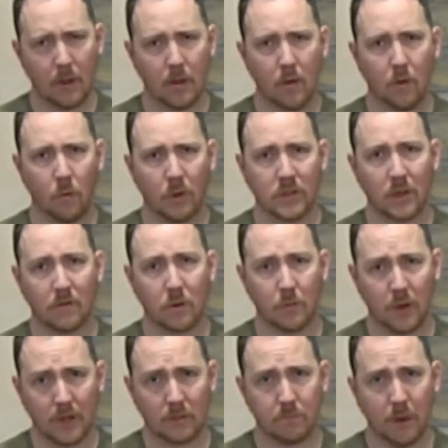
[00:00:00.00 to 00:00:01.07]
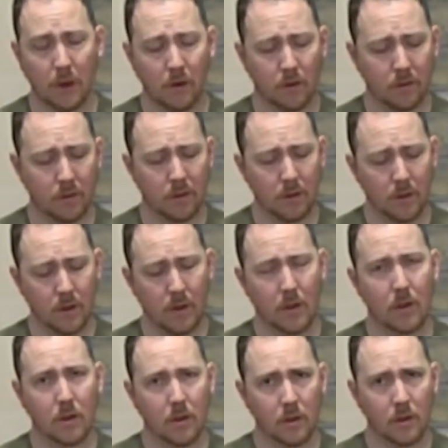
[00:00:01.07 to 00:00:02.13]
once I've depressed both,
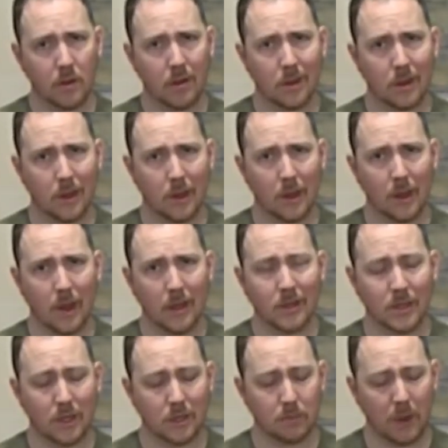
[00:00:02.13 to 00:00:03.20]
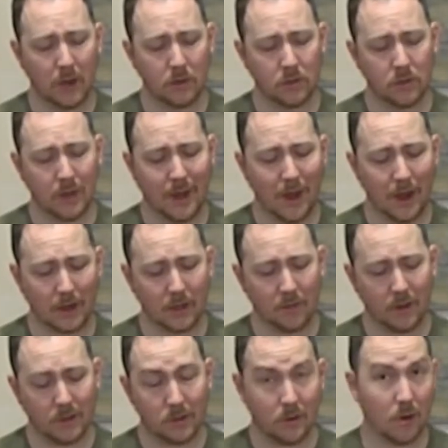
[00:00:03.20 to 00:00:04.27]
the ACS pouch
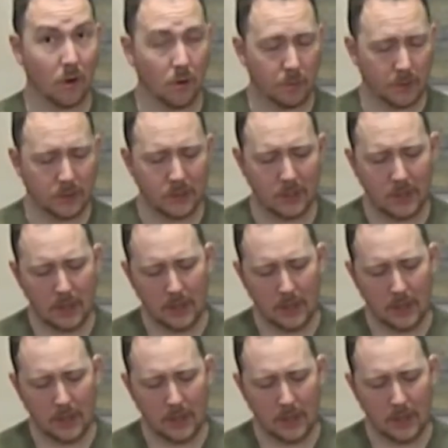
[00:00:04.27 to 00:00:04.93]
activates or it opens,